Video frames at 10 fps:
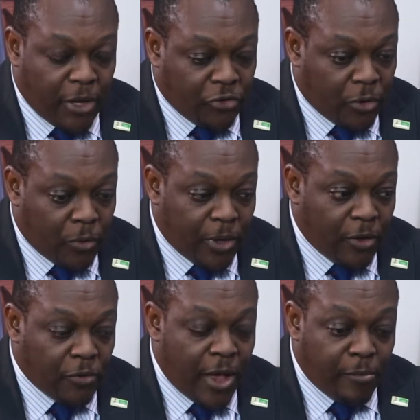sure we
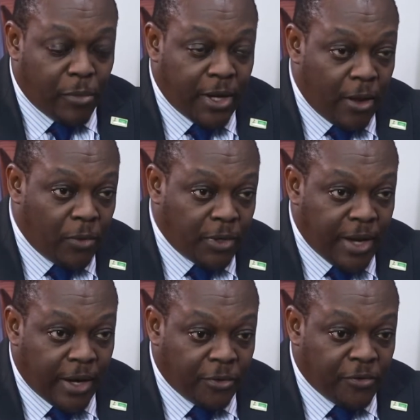also have more than one
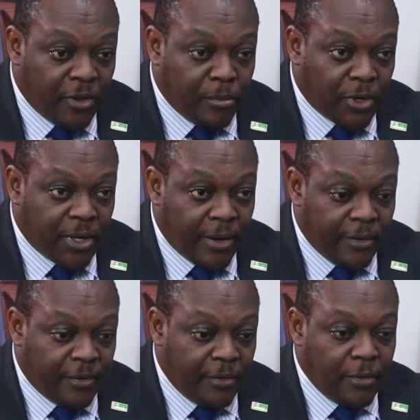diagnostic
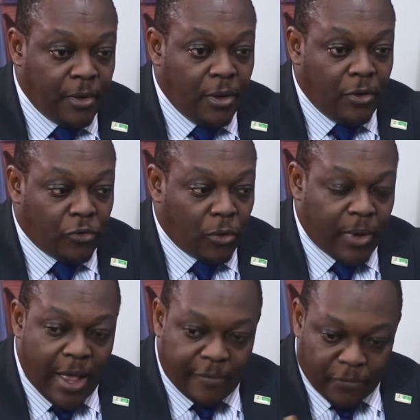modality. So
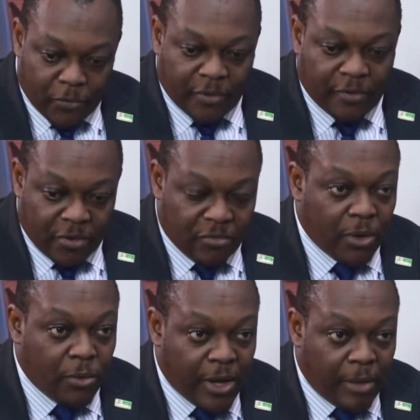we have what is the
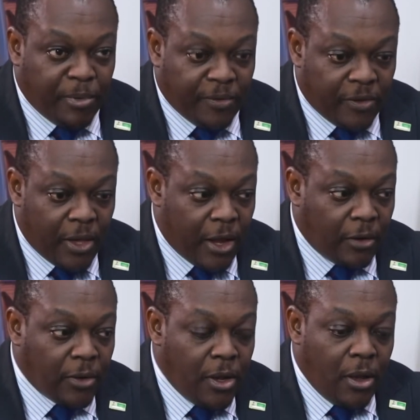regular
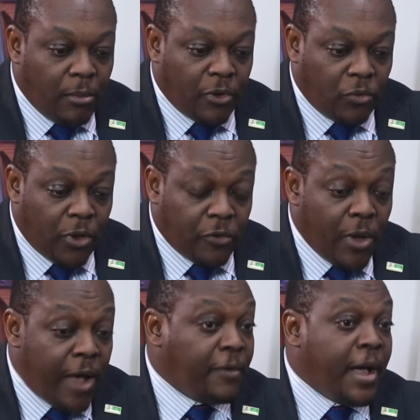PCR, but we also
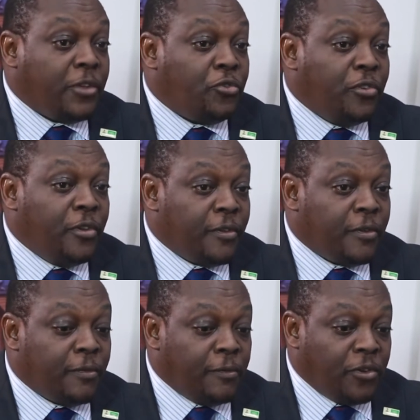have
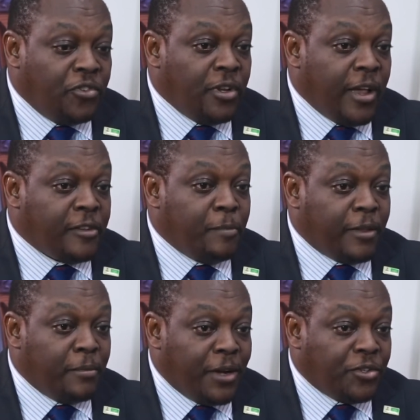cartridges for gene
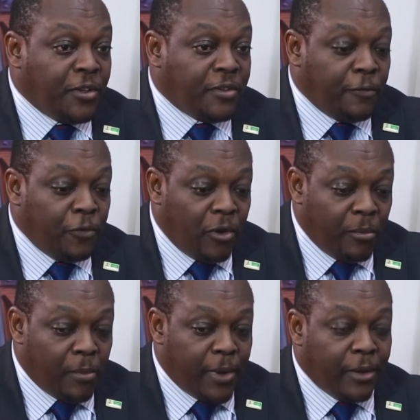expert machines. If you
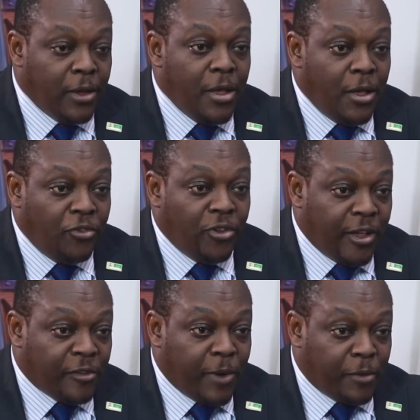remember, gene
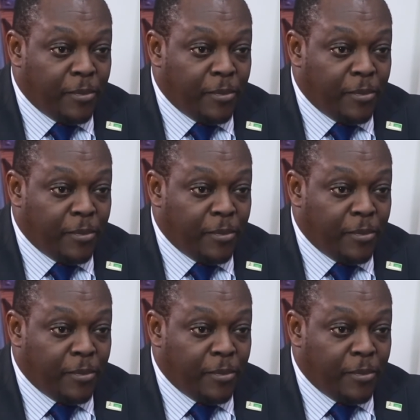expert